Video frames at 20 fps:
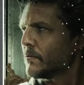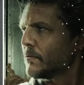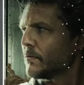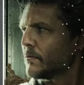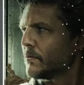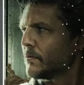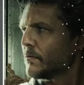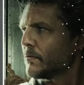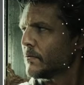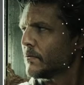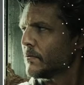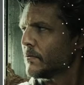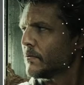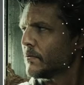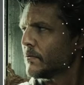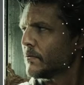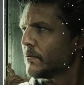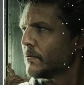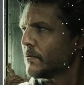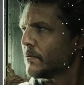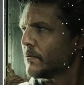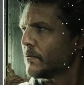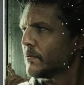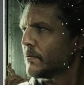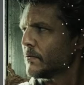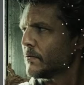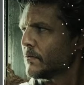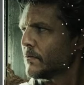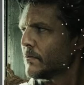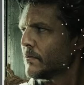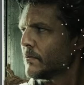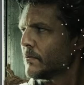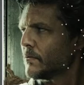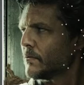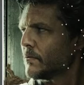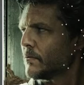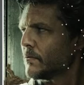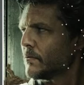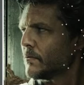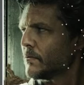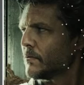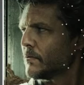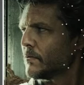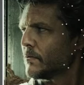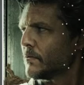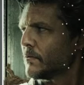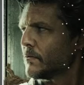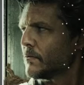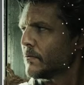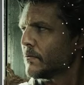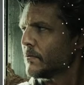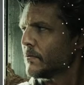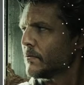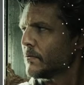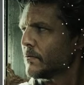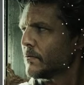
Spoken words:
No words are spoken by the person on screen.